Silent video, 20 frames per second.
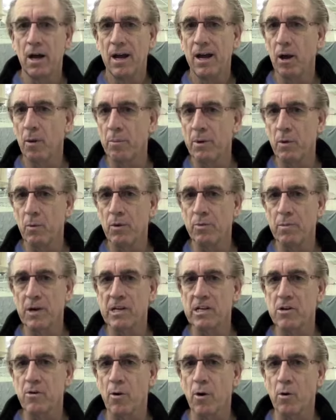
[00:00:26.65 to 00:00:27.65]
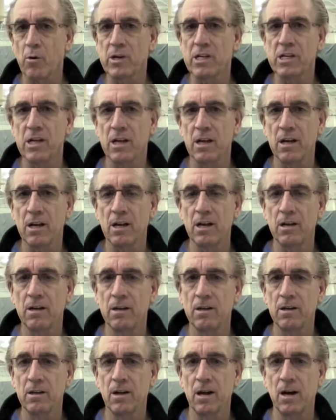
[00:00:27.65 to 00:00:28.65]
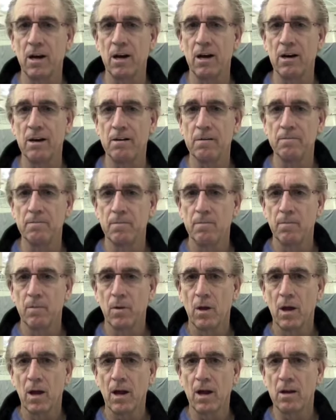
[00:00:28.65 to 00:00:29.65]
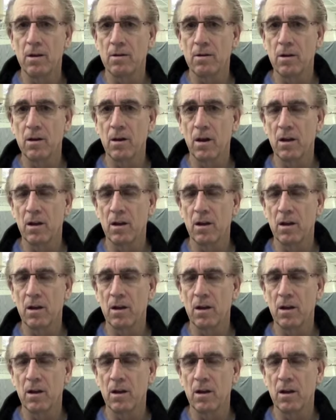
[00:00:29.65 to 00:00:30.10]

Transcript: help me with my strokes and, um, and